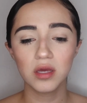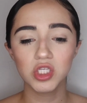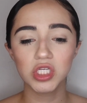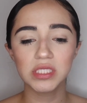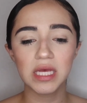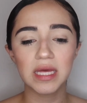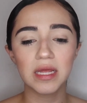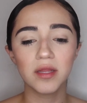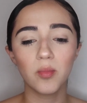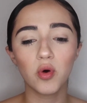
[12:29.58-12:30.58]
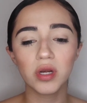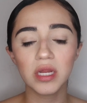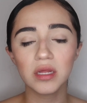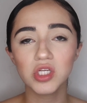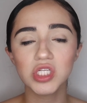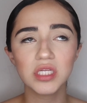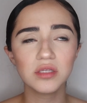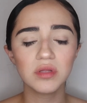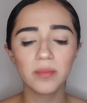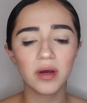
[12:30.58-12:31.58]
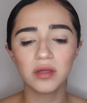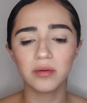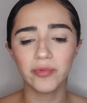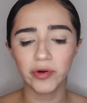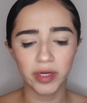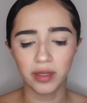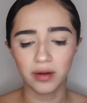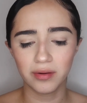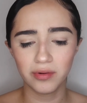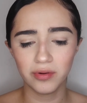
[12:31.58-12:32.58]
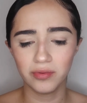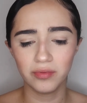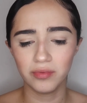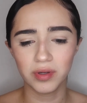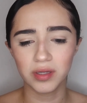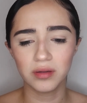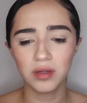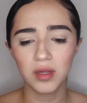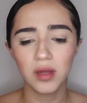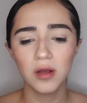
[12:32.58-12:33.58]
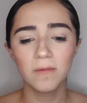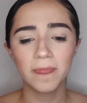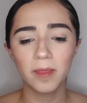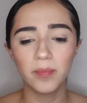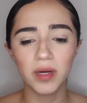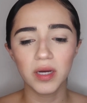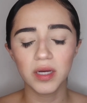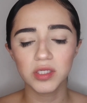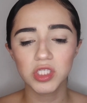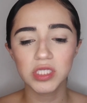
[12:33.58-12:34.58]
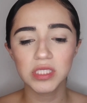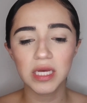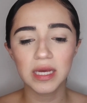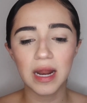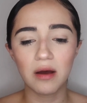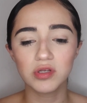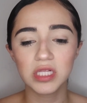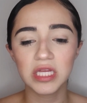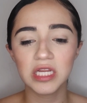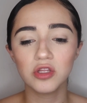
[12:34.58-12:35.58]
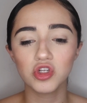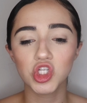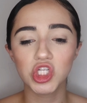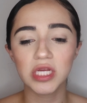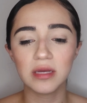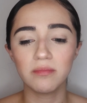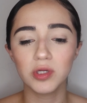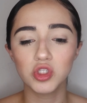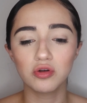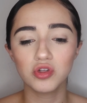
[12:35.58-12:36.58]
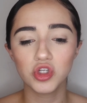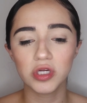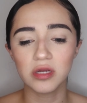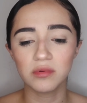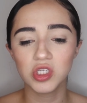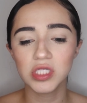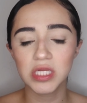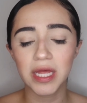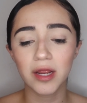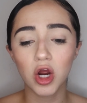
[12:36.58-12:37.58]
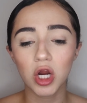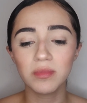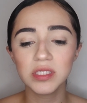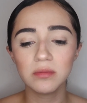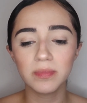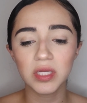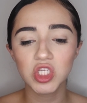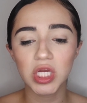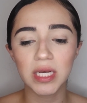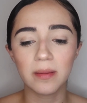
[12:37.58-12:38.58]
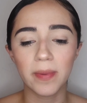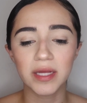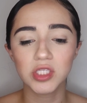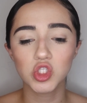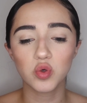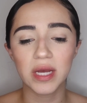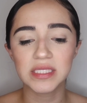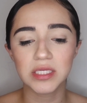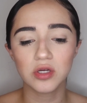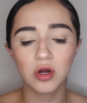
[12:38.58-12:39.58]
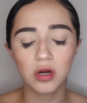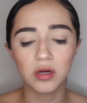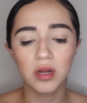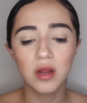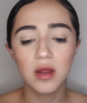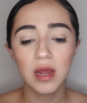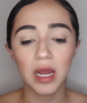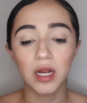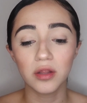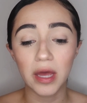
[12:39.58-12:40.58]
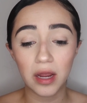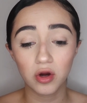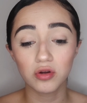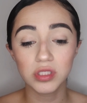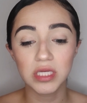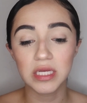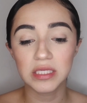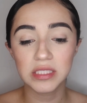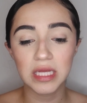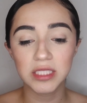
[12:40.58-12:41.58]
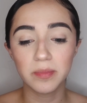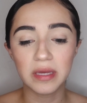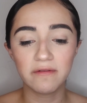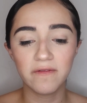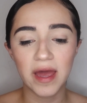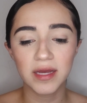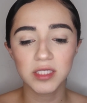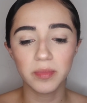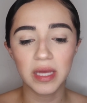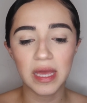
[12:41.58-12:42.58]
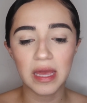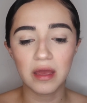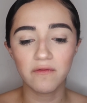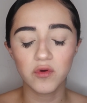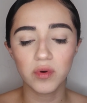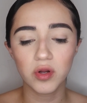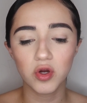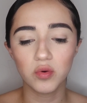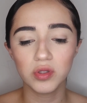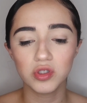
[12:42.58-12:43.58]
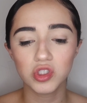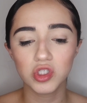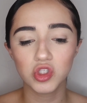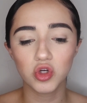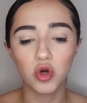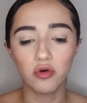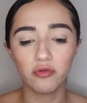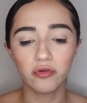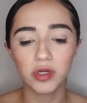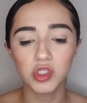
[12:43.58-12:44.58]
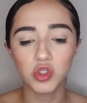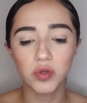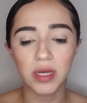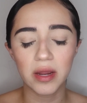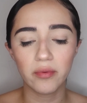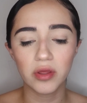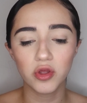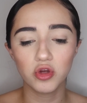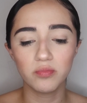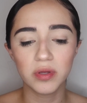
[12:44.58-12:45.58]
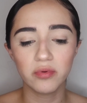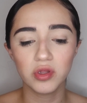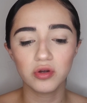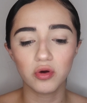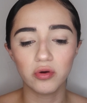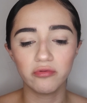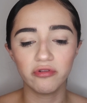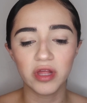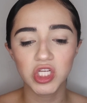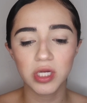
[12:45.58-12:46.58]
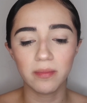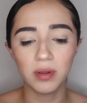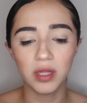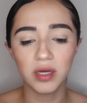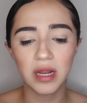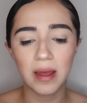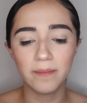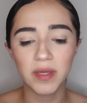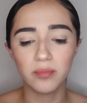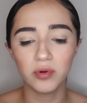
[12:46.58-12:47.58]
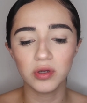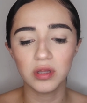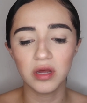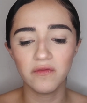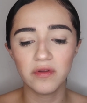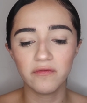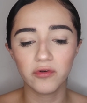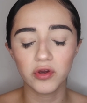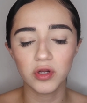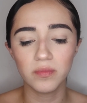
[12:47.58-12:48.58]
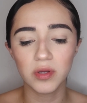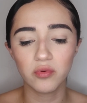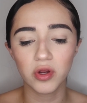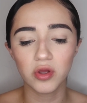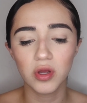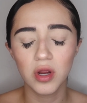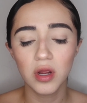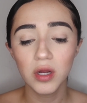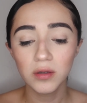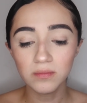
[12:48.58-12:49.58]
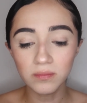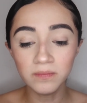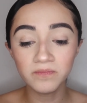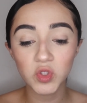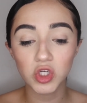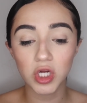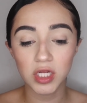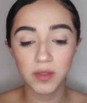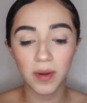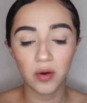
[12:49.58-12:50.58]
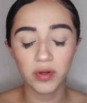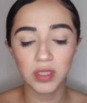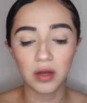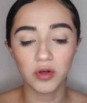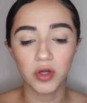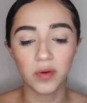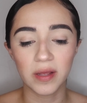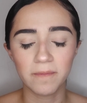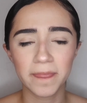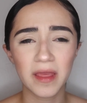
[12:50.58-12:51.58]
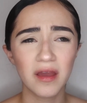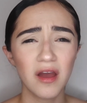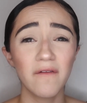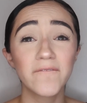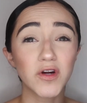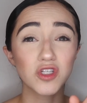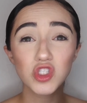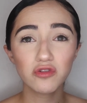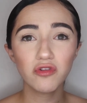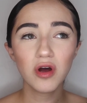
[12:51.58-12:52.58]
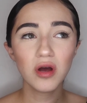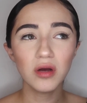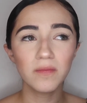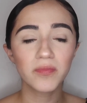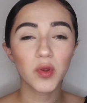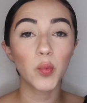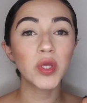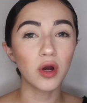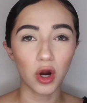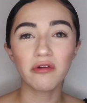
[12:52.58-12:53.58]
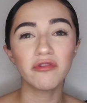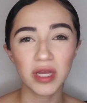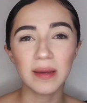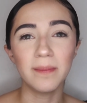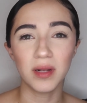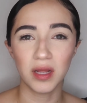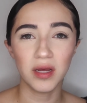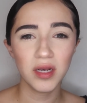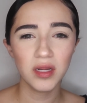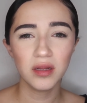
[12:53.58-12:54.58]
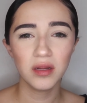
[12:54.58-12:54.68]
she said in the morning, she said something about in the morning, I don't know what, but she said, I was cleaning their shit, but don't trip. She said, karma's a bitch and it bites twice as hard. And that girl says, that's big facts, but hey, if you want to go with your sister, go for it, do it. I'd rather you be with your own flesh and blood and people you love than for you to be where you're talked about without knowing. First of all, we are in blood,